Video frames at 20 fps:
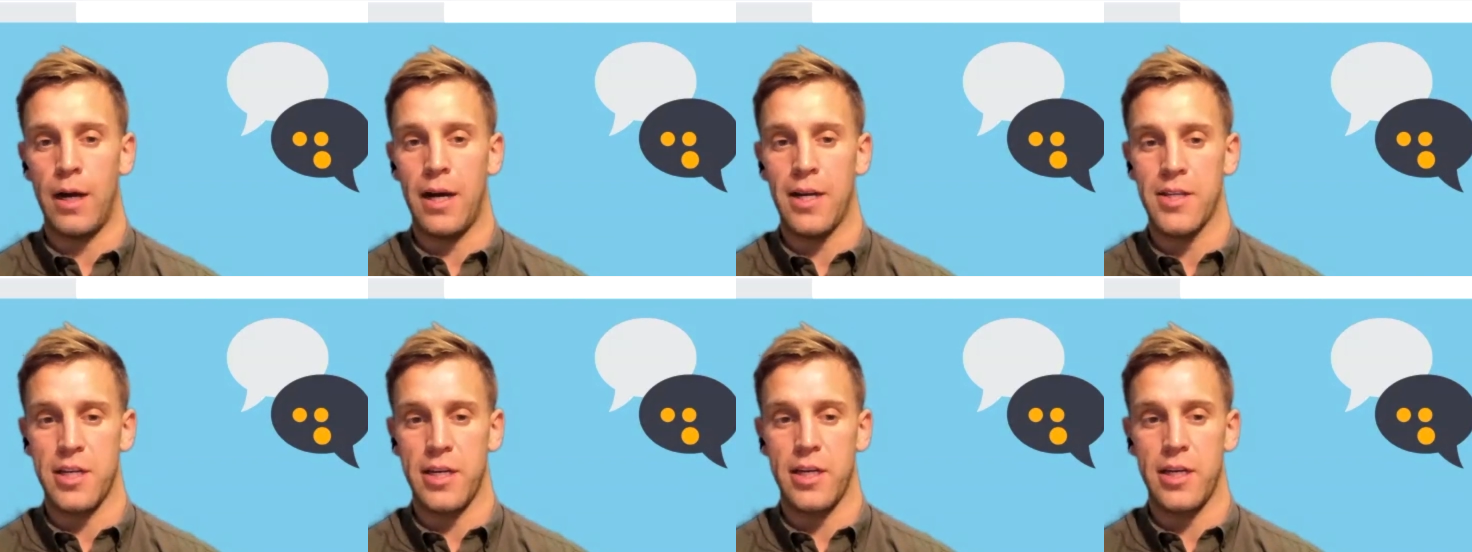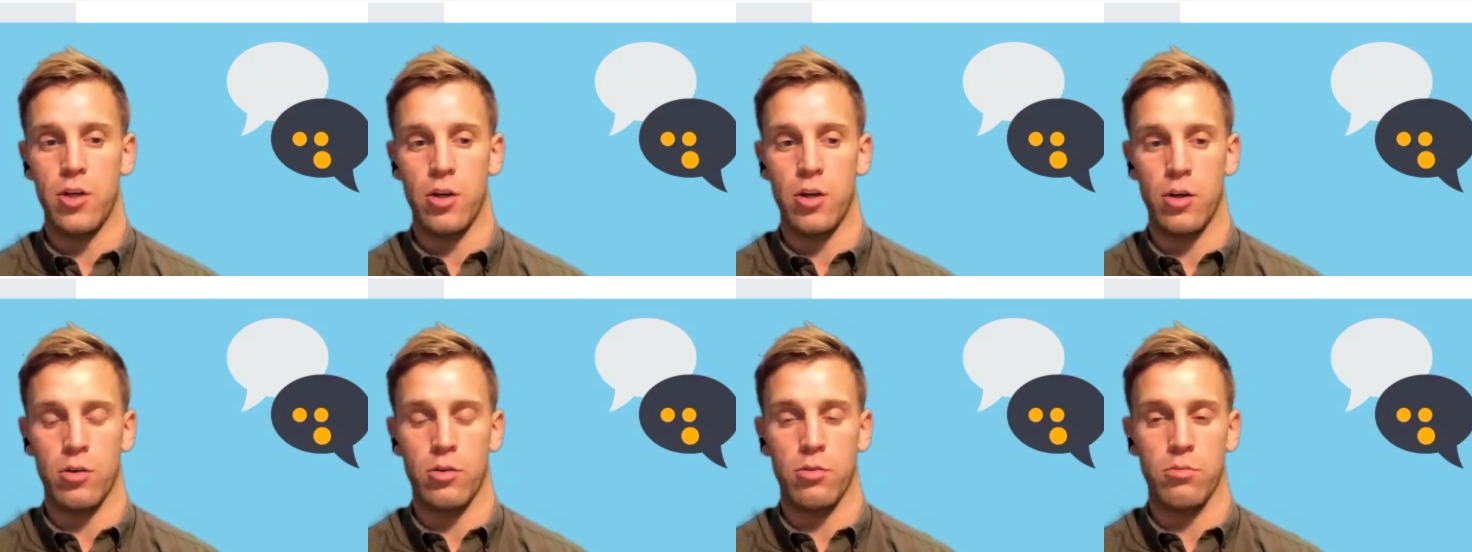as in
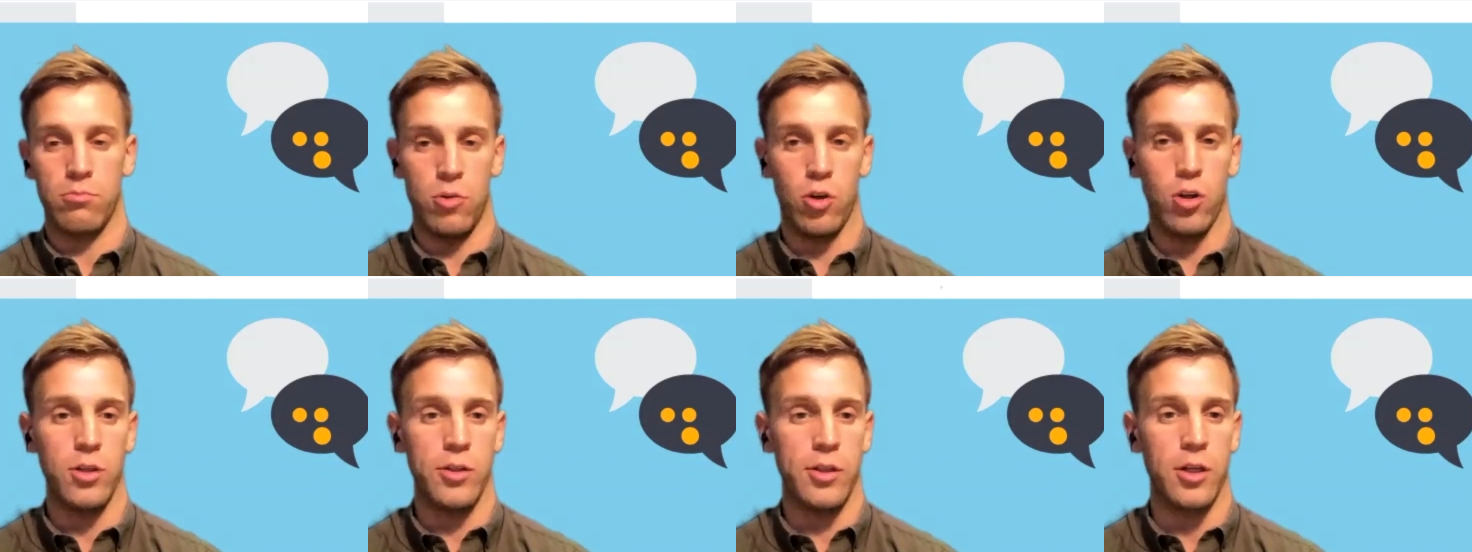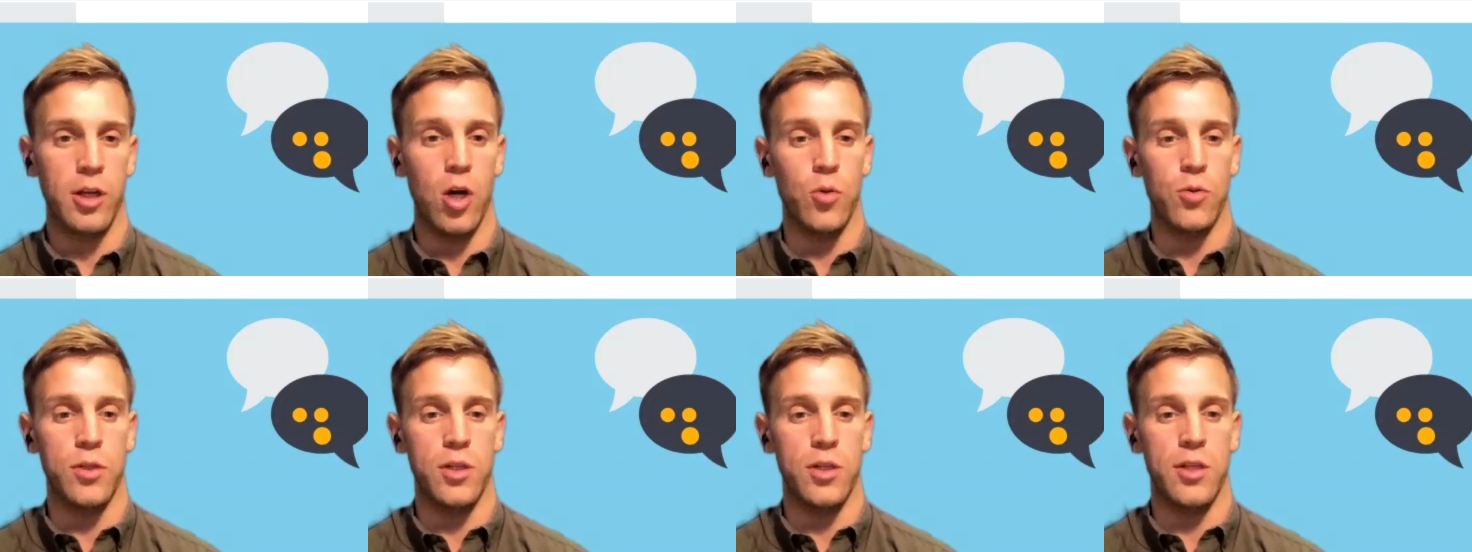you're looking to
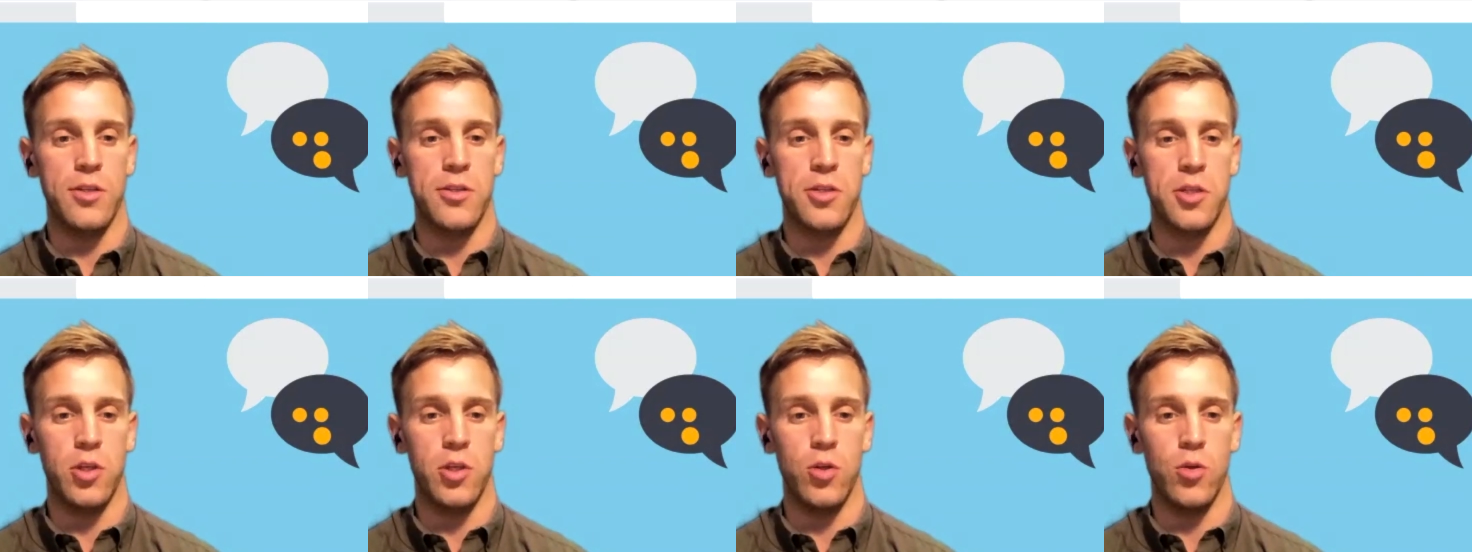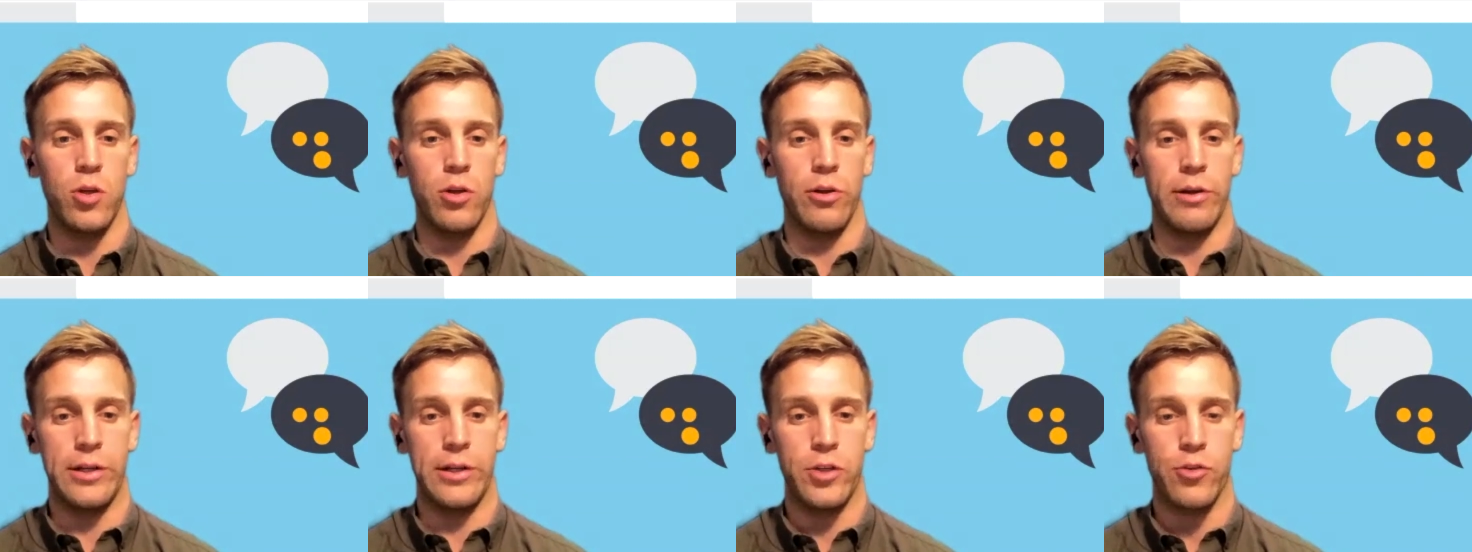go to DCU,
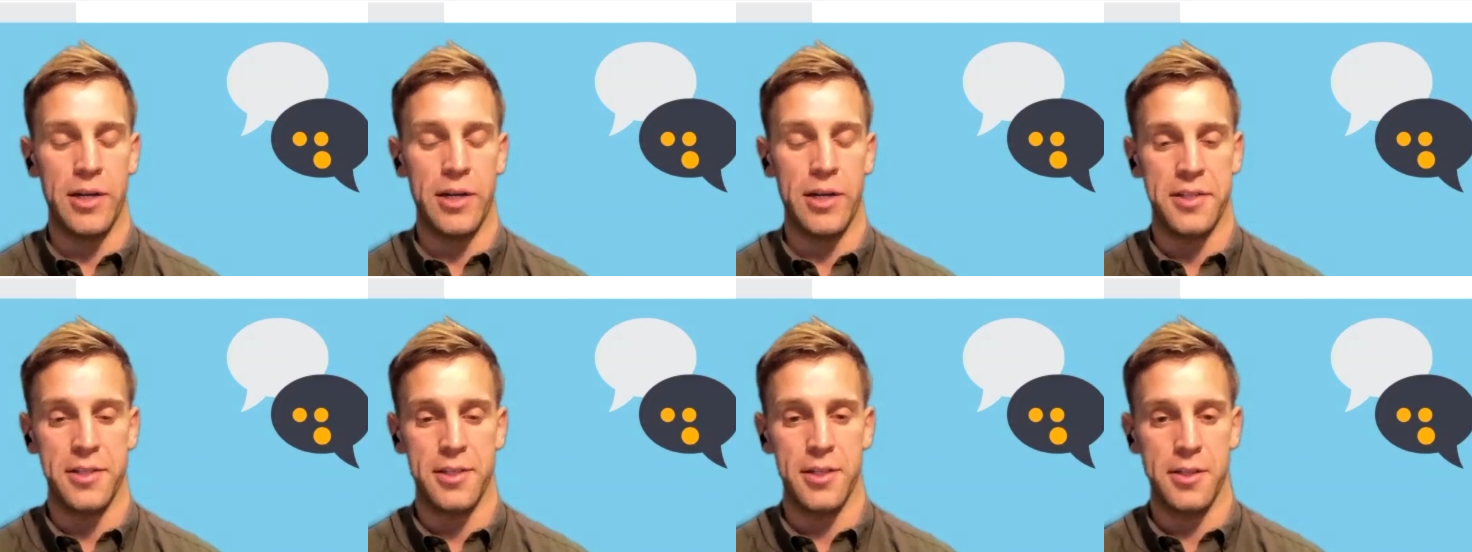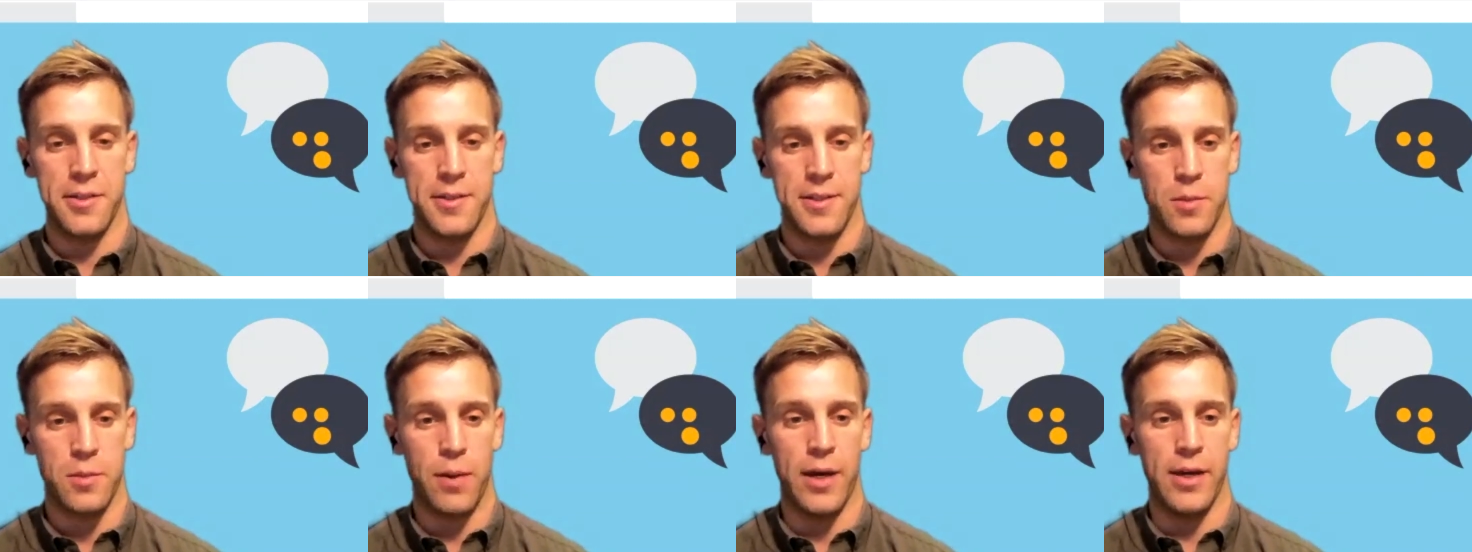you're interested in the
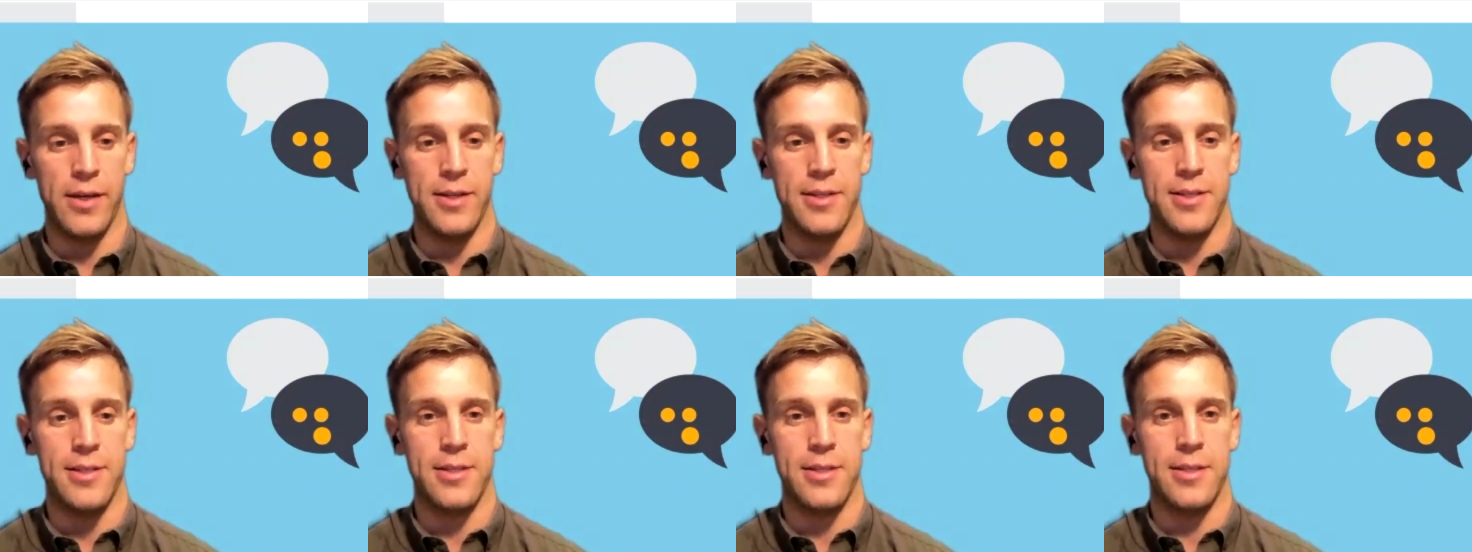space,